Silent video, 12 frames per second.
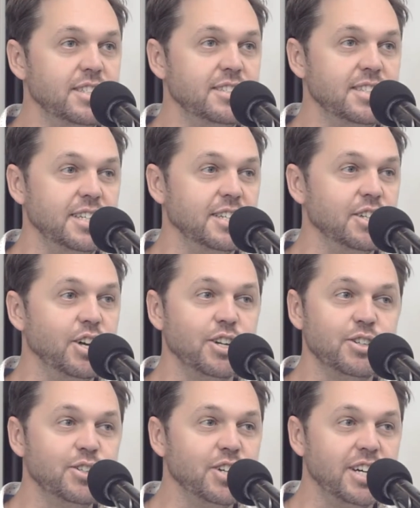He's seen a lot of
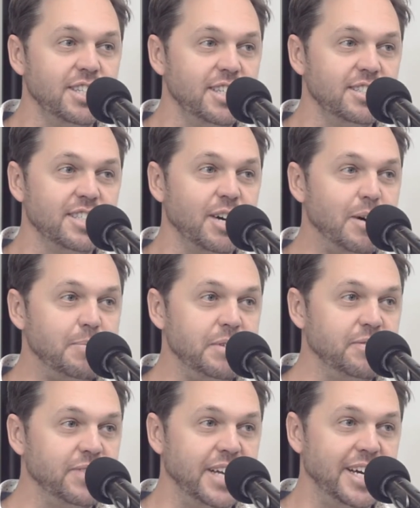good ideas go up in
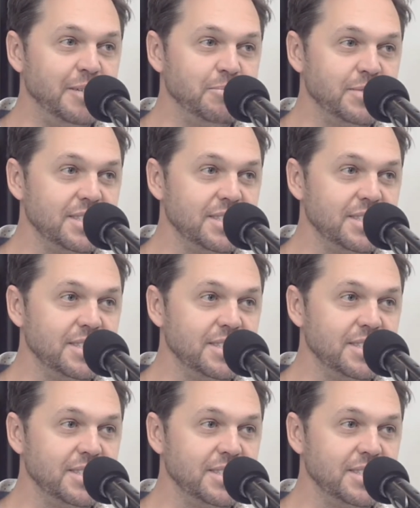flames.